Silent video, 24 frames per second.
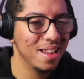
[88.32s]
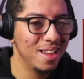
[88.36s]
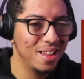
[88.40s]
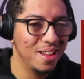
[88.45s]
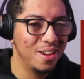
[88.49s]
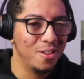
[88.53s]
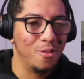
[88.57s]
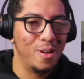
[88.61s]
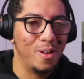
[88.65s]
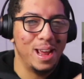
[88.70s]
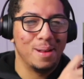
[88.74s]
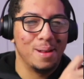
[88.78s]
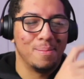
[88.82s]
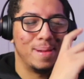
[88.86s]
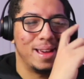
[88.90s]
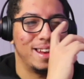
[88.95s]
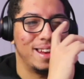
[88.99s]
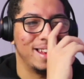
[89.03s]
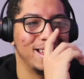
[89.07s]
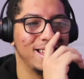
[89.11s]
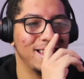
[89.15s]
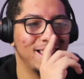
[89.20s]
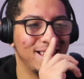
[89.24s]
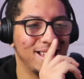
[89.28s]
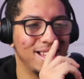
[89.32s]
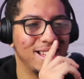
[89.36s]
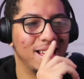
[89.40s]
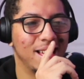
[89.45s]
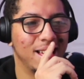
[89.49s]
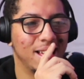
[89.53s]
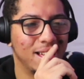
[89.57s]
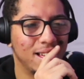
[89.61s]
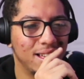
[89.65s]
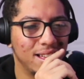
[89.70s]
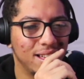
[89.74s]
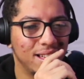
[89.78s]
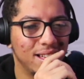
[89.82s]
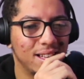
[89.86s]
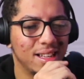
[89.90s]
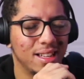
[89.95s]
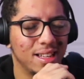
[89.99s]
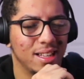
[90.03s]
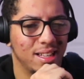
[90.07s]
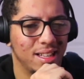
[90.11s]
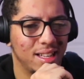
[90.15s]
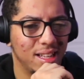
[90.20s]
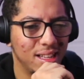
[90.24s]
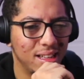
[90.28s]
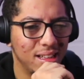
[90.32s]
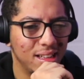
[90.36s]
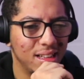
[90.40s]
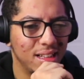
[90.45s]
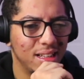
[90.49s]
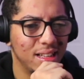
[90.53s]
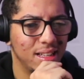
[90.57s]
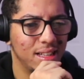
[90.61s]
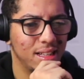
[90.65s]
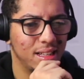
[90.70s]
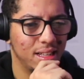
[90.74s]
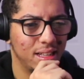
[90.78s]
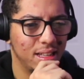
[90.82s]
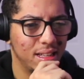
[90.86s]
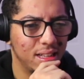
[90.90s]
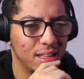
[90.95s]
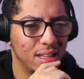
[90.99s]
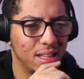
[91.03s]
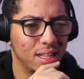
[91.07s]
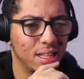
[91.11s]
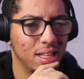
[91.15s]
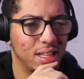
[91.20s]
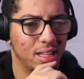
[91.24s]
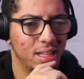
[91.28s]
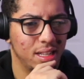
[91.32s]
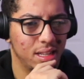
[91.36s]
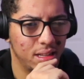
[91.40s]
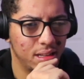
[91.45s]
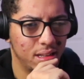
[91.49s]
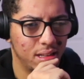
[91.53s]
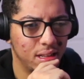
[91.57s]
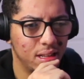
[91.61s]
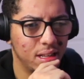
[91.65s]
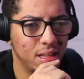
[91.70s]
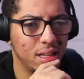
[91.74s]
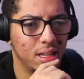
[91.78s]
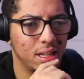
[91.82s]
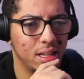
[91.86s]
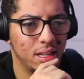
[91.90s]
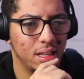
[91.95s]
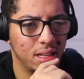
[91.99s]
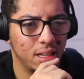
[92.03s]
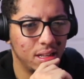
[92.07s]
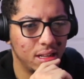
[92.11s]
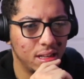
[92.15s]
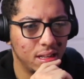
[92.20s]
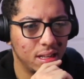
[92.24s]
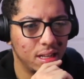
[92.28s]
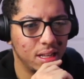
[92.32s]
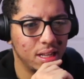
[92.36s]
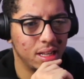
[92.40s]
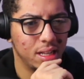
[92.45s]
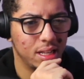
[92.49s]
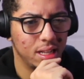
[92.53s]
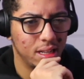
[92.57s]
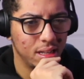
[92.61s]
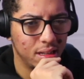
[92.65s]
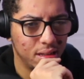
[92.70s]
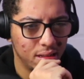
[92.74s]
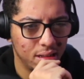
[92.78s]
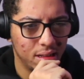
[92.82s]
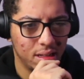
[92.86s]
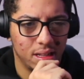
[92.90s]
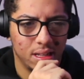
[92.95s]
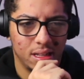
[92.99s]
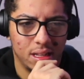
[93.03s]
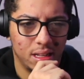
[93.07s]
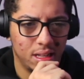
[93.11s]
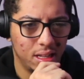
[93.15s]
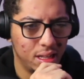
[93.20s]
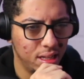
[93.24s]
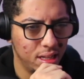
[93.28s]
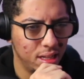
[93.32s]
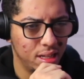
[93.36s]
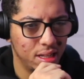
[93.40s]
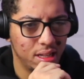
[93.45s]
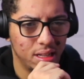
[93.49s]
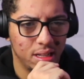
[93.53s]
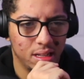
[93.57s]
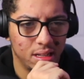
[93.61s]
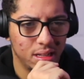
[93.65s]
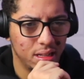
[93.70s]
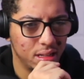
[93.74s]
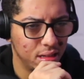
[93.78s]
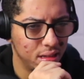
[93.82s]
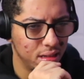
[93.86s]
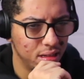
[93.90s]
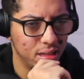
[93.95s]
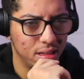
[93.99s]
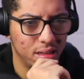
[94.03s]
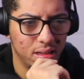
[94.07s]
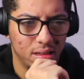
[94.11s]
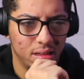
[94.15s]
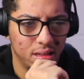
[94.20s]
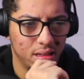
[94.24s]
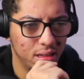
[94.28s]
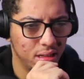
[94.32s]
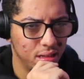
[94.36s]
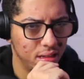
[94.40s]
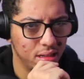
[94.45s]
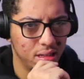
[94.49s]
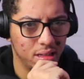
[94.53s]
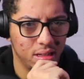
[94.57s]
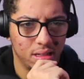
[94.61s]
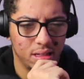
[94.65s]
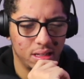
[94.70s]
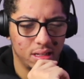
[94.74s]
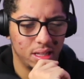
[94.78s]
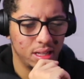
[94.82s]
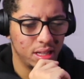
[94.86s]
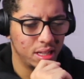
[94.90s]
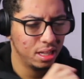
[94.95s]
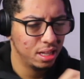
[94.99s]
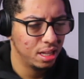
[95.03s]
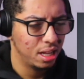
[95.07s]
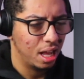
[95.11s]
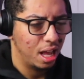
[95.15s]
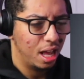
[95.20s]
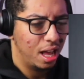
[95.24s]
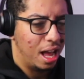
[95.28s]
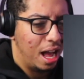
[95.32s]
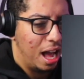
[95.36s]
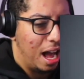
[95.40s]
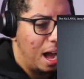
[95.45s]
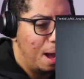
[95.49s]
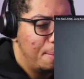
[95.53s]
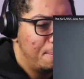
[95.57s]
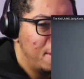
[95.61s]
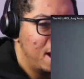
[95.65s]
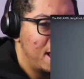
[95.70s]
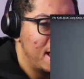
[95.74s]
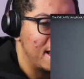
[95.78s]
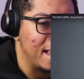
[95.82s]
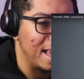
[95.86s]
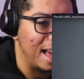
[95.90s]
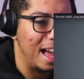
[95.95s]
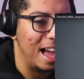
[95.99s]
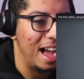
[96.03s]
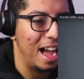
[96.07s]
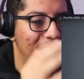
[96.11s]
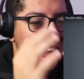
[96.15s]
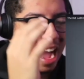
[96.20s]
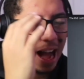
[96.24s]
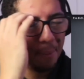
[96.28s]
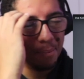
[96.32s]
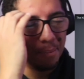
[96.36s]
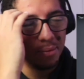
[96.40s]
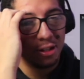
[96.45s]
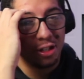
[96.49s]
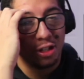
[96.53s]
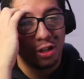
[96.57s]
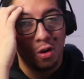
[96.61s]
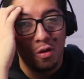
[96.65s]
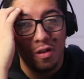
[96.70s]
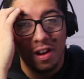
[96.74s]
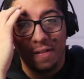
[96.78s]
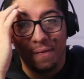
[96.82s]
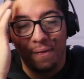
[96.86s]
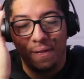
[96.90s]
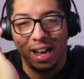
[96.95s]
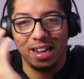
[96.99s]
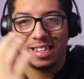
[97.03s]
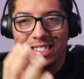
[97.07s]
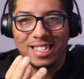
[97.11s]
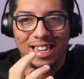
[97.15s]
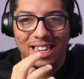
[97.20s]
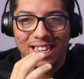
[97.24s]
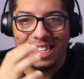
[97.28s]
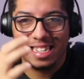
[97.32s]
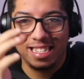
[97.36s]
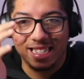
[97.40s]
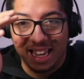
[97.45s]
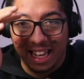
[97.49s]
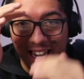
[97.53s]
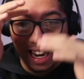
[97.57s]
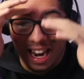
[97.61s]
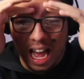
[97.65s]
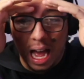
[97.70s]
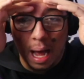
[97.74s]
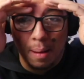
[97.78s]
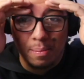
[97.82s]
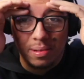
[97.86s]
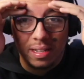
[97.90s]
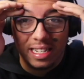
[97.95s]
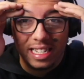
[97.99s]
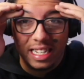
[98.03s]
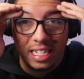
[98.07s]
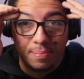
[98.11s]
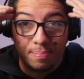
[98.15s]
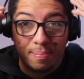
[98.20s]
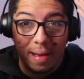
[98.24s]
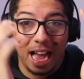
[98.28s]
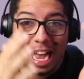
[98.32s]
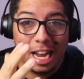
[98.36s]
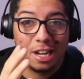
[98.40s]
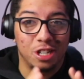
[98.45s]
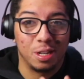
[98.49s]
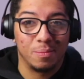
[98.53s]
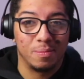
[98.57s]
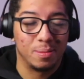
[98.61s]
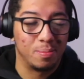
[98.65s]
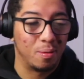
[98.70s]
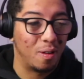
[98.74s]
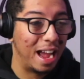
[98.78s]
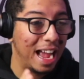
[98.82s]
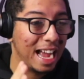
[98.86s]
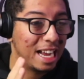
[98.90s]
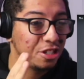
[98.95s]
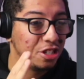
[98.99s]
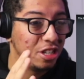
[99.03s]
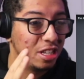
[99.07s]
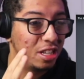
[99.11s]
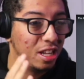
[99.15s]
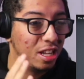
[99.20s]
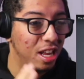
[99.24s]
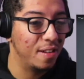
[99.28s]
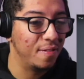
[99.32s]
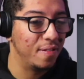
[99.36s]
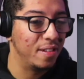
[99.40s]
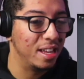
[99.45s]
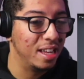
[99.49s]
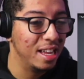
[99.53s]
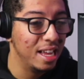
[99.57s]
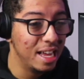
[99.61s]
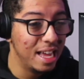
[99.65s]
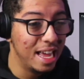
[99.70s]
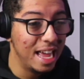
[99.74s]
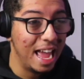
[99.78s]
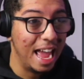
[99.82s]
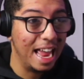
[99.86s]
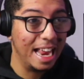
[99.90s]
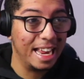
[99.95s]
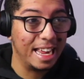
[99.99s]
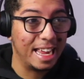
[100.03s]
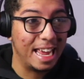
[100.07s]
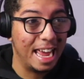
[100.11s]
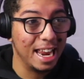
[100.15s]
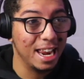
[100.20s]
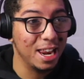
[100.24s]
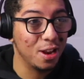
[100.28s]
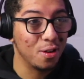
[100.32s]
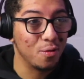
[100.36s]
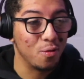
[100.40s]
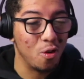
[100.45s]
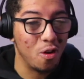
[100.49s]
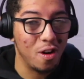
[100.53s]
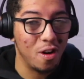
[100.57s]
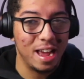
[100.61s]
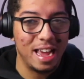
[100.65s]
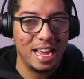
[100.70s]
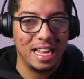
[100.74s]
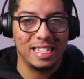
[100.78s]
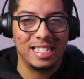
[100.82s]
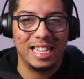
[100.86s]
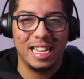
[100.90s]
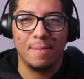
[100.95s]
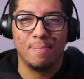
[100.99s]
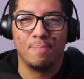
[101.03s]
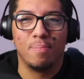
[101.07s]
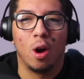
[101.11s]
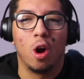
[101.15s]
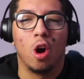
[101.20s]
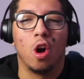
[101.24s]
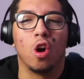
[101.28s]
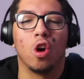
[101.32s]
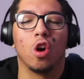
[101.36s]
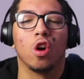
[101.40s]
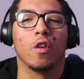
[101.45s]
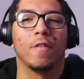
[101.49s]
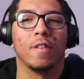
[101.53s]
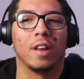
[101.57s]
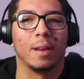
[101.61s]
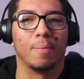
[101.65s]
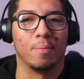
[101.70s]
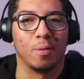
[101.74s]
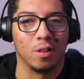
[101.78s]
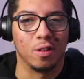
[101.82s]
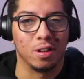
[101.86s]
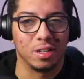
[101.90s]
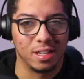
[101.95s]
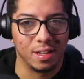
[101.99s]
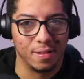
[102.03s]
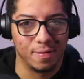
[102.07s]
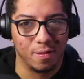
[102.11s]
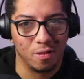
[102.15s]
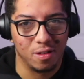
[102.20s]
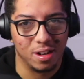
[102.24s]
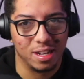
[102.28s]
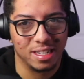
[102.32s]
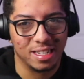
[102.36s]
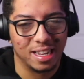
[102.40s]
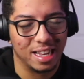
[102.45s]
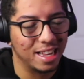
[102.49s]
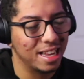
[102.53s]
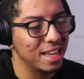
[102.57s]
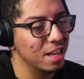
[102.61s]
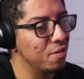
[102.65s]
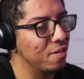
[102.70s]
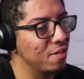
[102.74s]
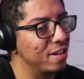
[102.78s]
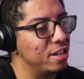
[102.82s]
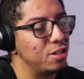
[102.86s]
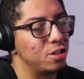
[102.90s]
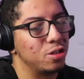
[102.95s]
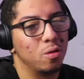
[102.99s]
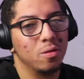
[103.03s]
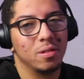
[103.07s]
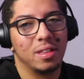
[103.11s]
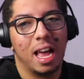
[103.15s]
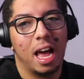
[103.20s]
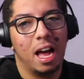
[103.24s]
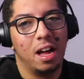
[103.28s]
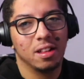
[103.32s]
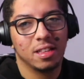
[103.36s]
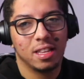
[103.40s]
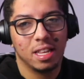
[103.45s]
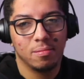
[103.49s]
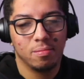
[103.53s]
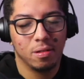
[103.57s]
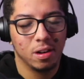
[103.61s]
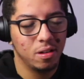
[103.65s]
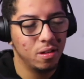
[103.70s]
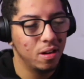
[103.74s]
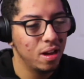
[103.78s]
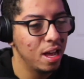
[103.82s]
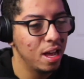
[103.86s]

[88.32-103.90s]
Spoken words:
Wait a minute. Oh, I can never get out of my way. It's a story of what draws replace. It's a lot of shit. I'm so invested in these collabs and these mashups, bro. I actually love it. And Kid Laroi is a perfect person for this. Kid Laroi is so talented, bro.